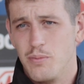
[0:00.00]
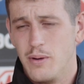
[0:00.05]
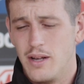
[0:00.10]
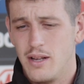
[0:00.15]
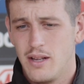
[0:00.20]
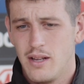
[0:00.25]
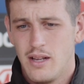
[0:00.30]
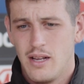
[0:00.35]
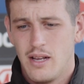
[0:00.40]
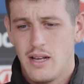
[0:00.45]

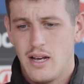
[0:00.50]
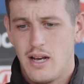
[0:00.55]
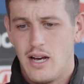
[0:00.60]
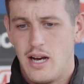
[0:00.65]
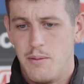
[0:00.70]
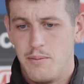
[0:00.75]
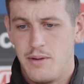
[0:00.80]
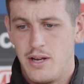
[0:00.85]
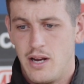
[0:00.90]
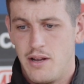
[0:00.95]
But
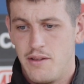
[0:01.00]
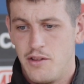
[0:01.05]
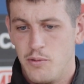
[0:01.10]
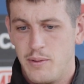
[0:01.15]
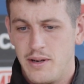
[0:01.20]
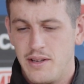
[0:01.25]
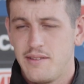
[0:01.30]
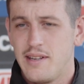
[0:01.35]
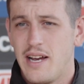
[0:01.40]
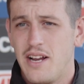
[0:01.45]
yeah, there'll
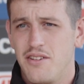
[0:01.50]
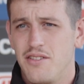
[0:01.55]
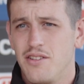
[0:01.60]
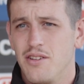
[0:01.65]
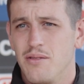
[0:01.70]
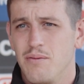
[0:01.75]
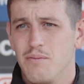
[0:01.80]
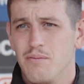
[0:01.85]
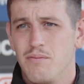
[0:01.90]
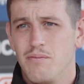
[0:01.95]
be stages
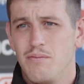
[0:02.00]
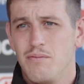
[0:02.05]
that,